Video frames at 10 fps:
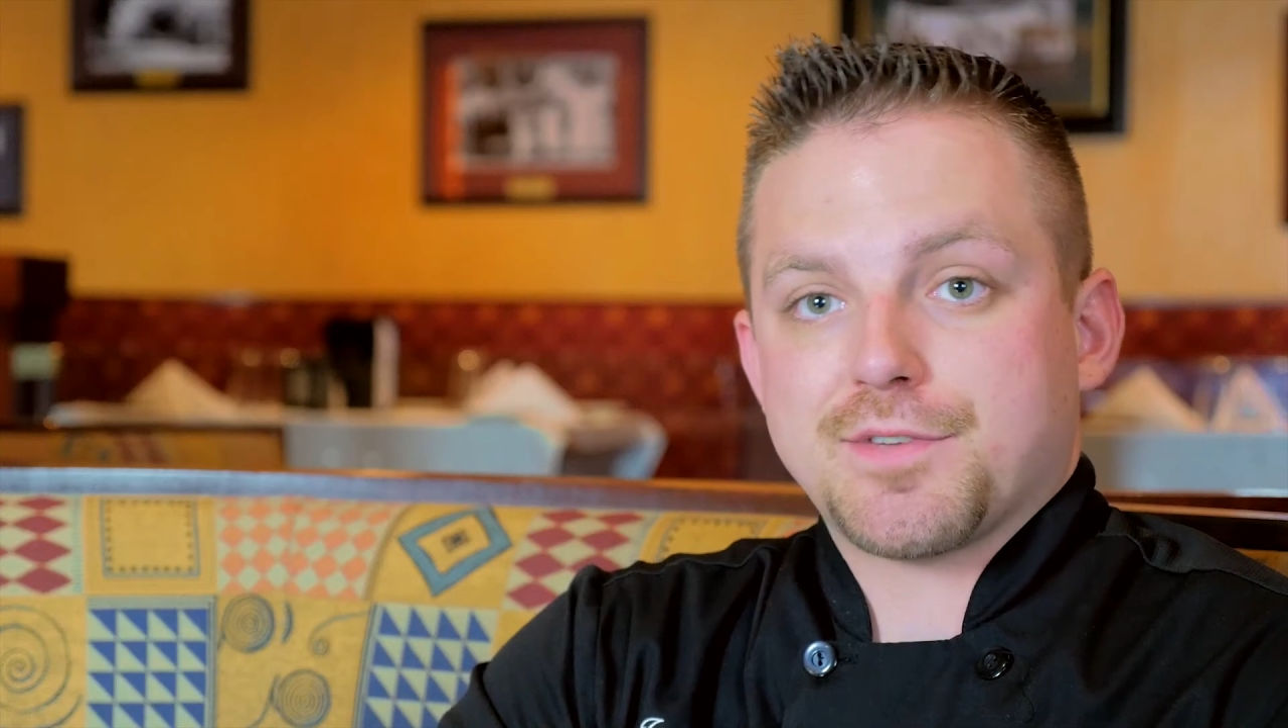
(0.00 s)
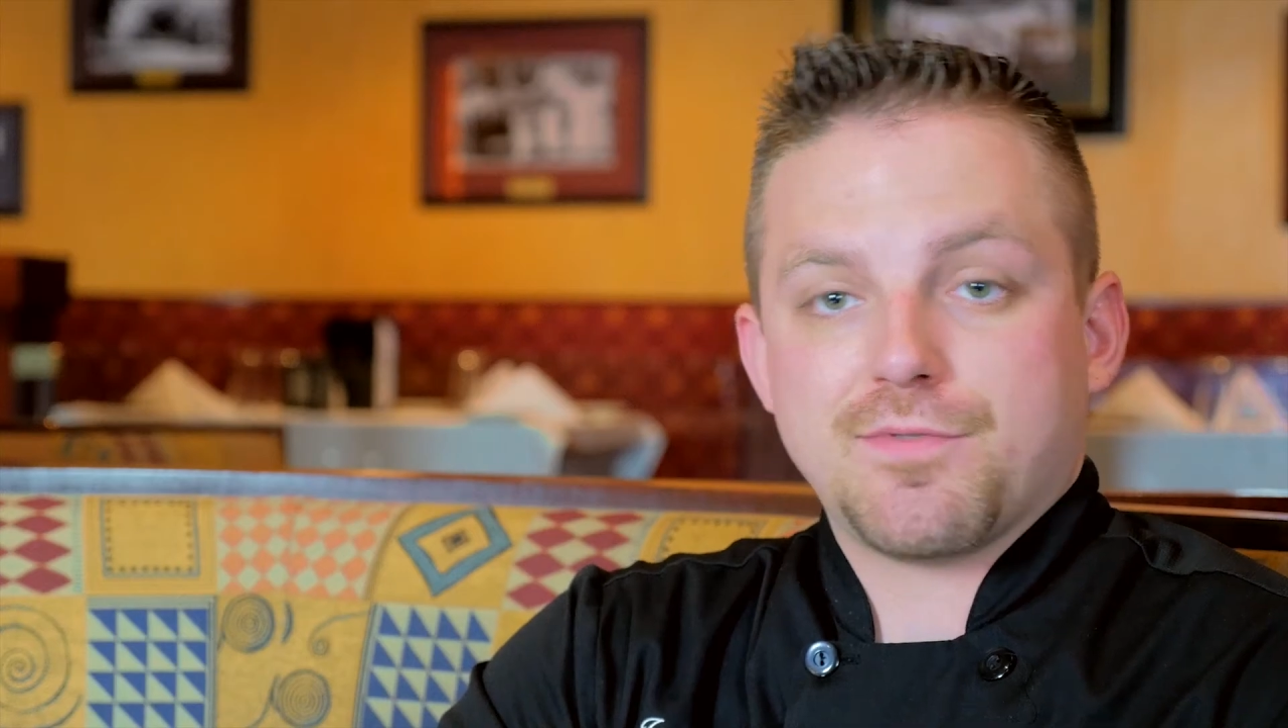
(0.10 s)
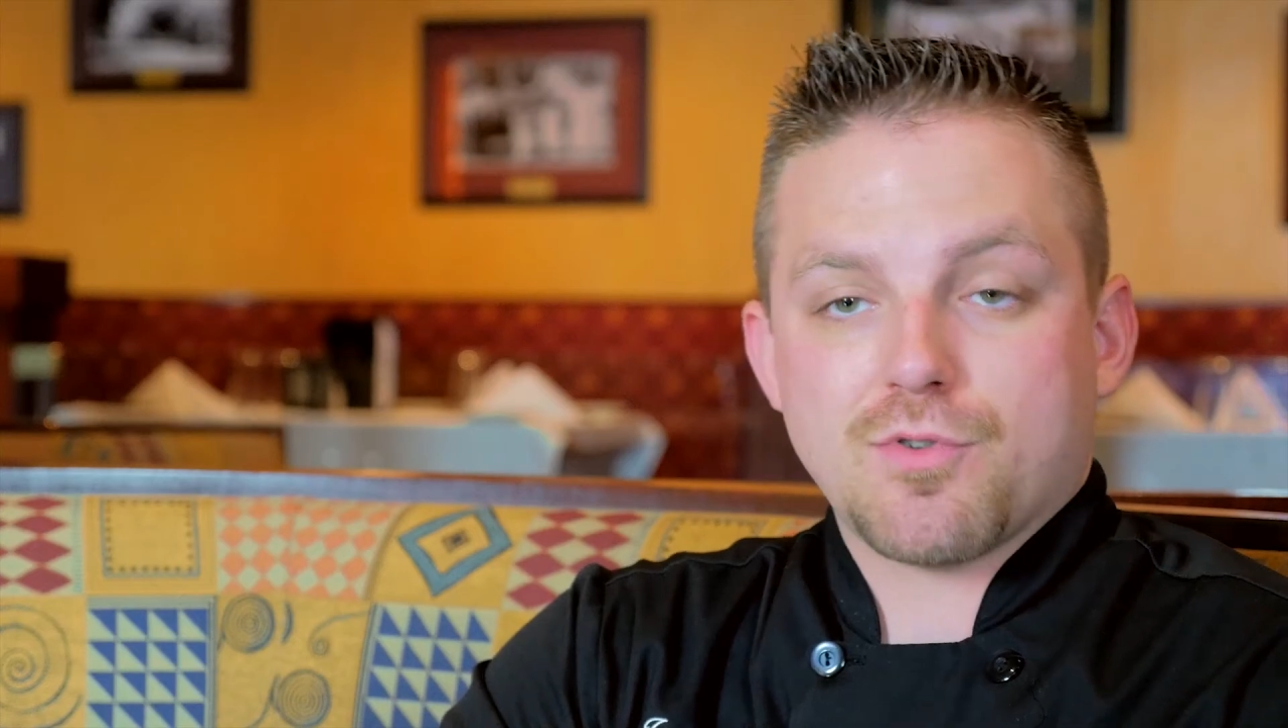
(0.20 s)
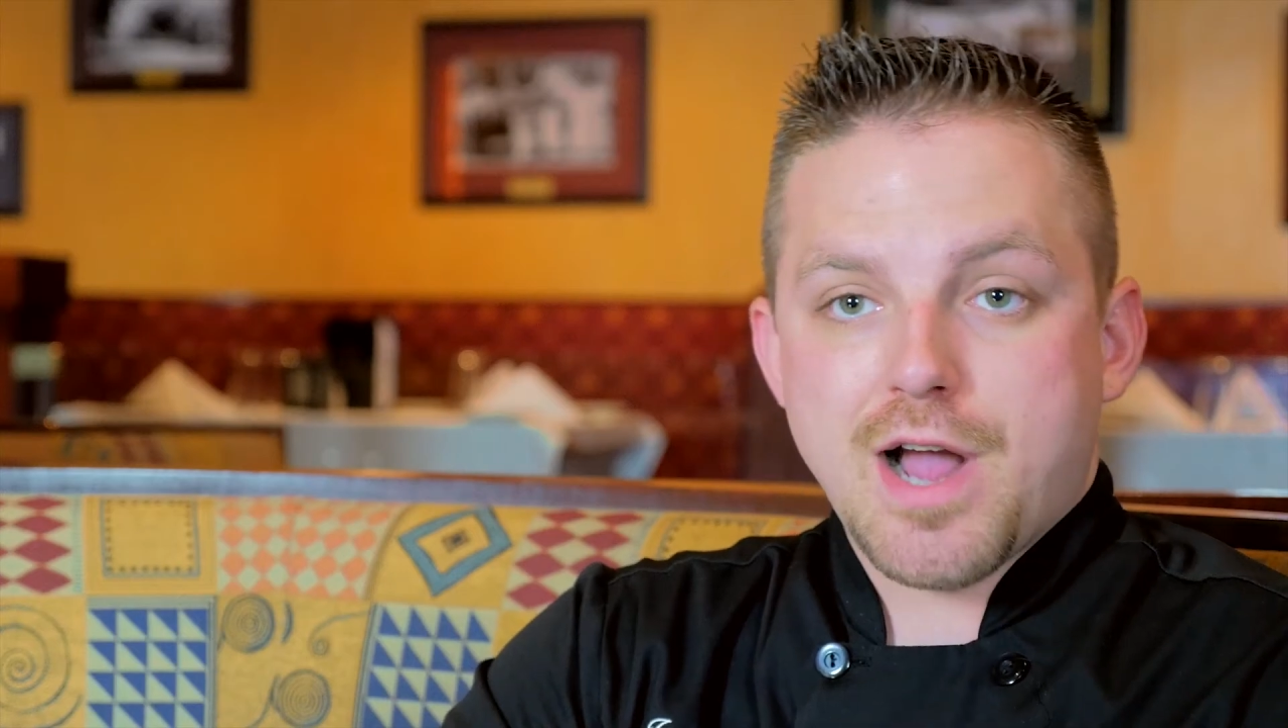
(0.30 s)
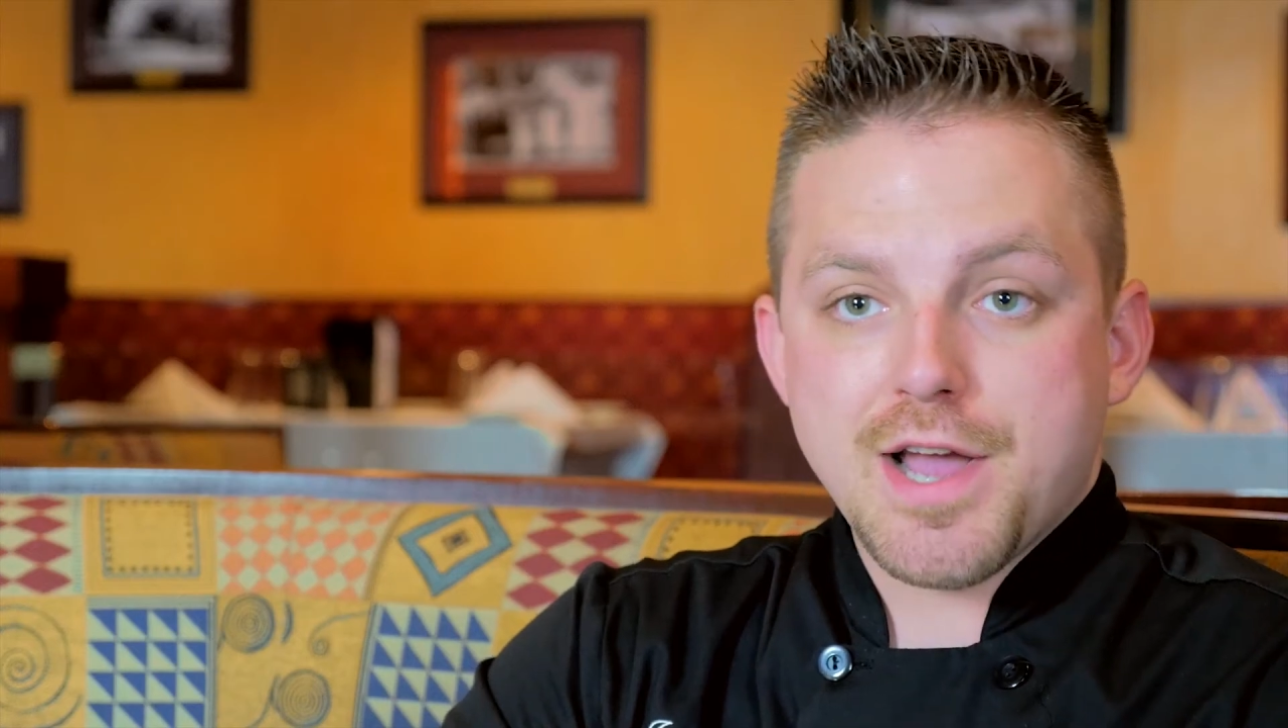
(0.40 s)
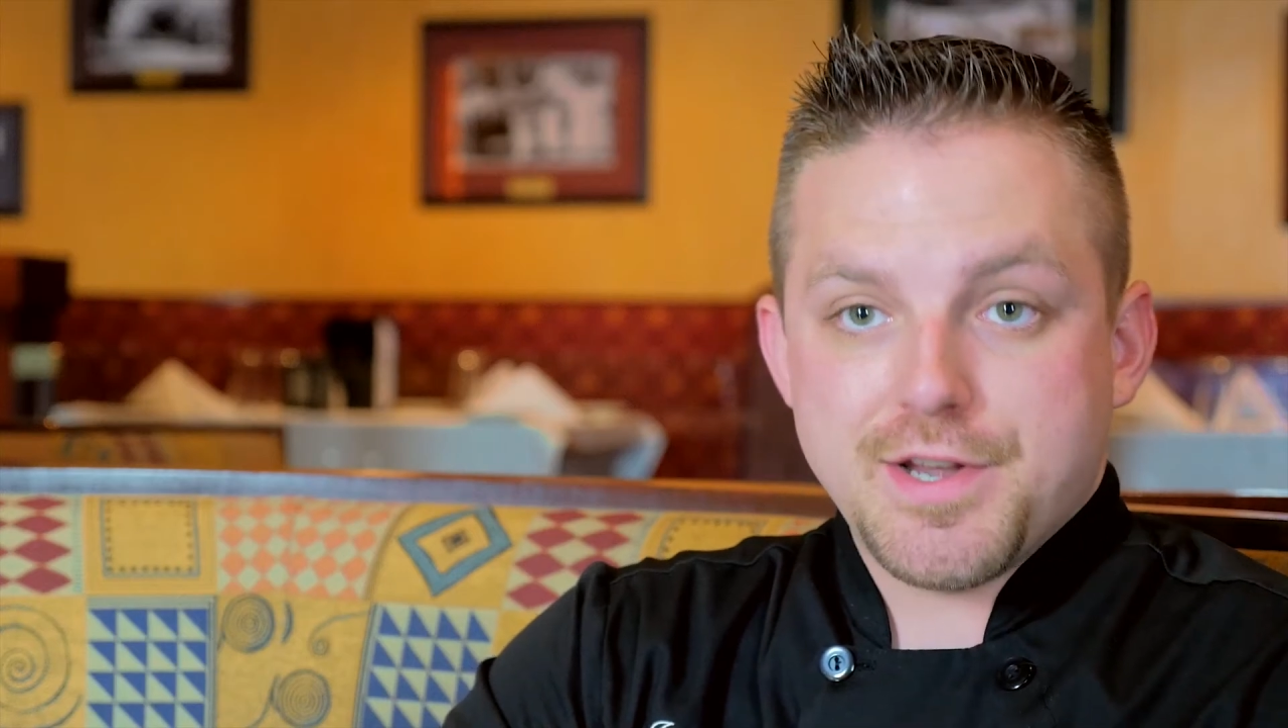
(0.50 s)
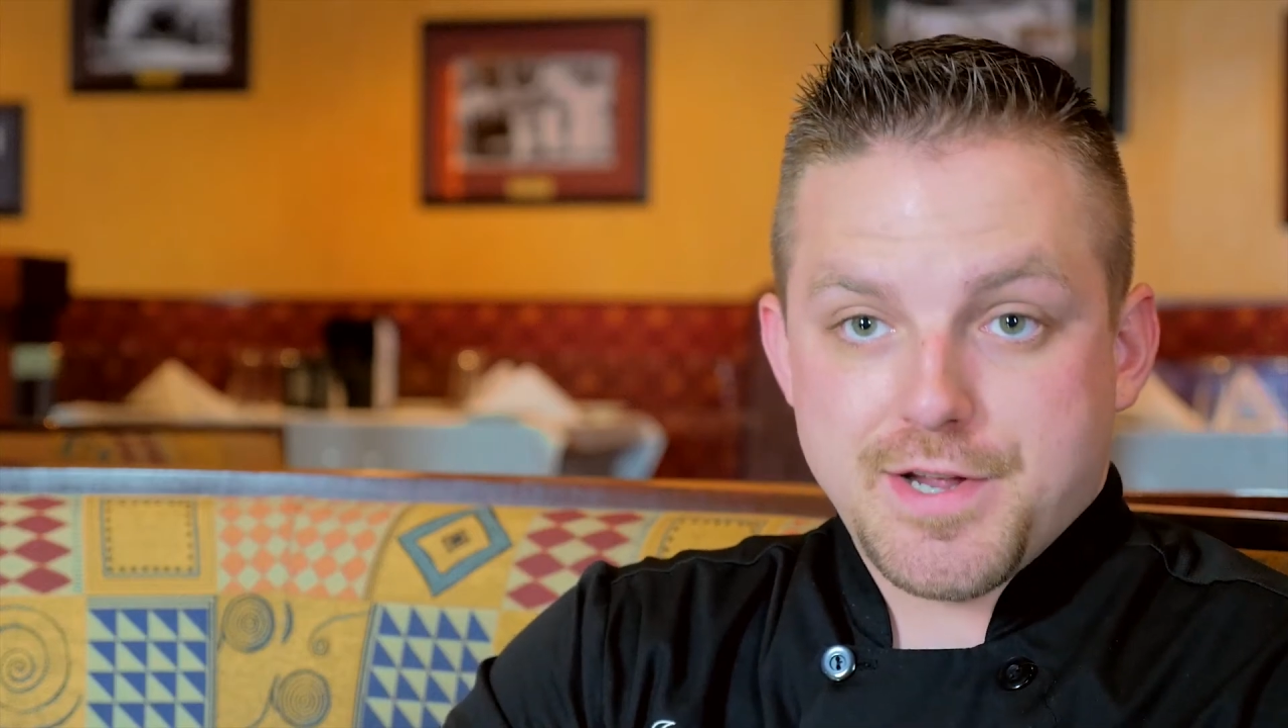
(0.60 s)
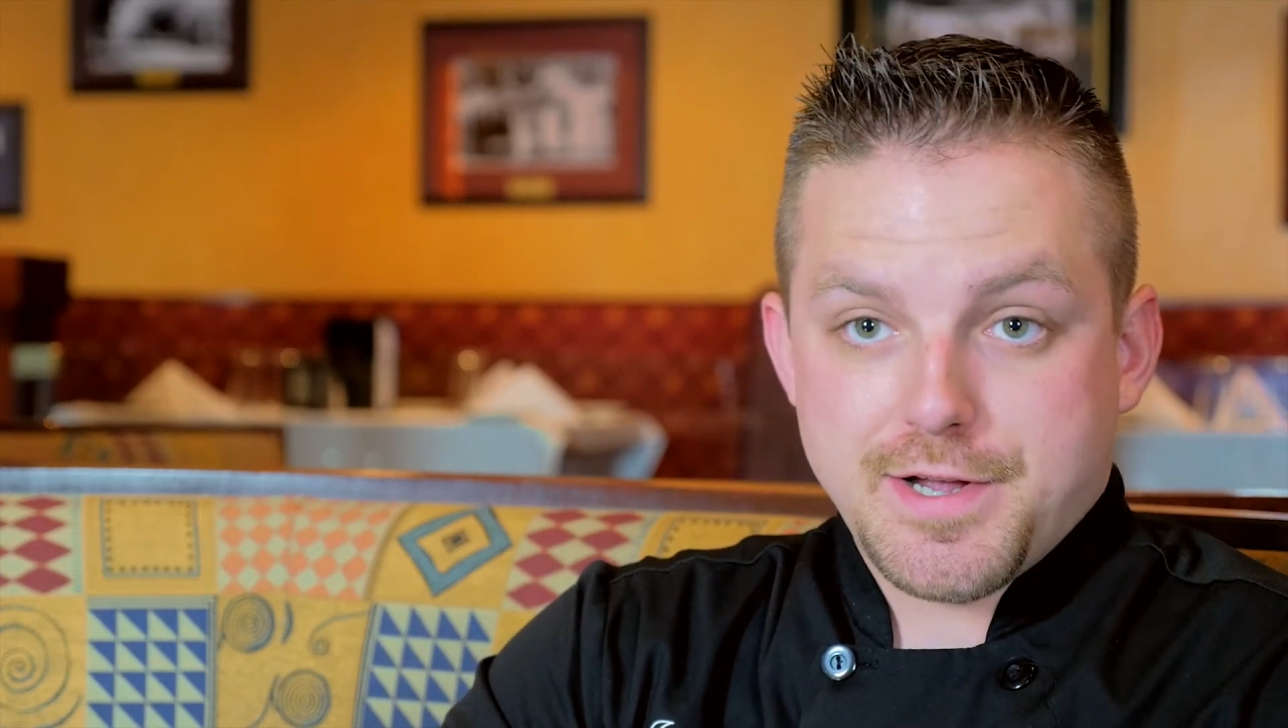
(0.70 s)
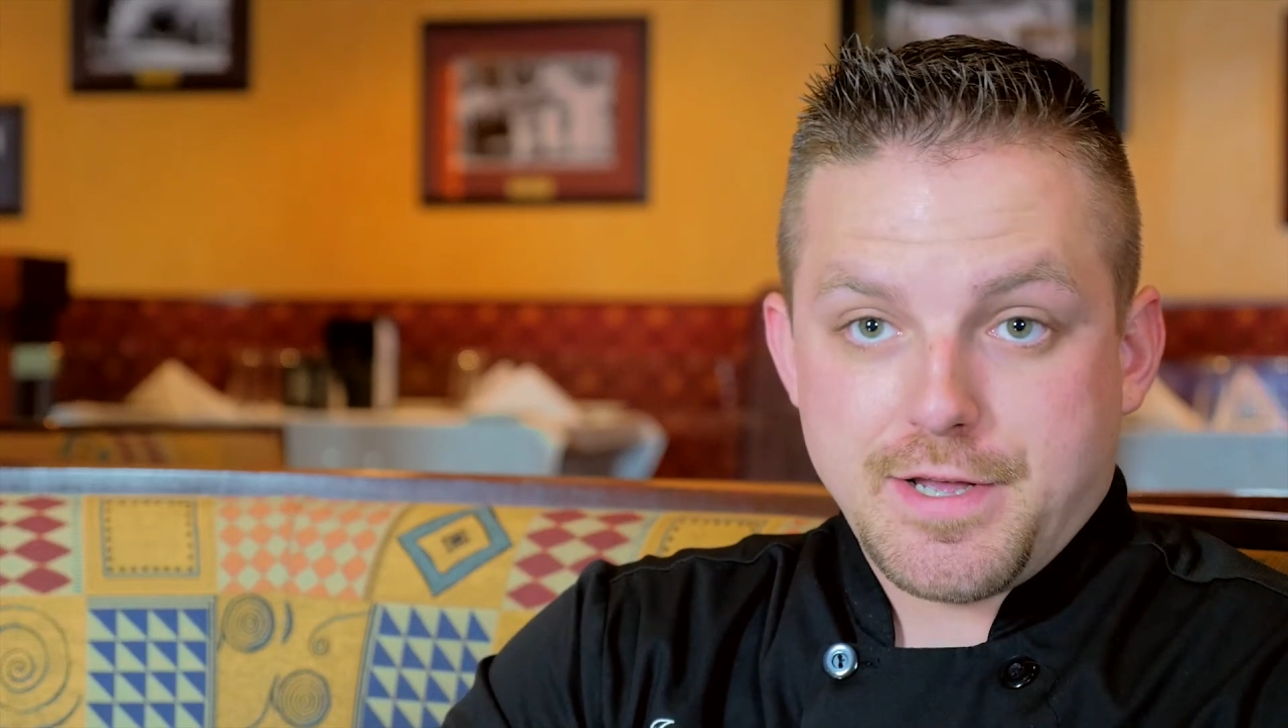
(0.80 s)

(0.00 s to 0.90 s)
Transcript: variety.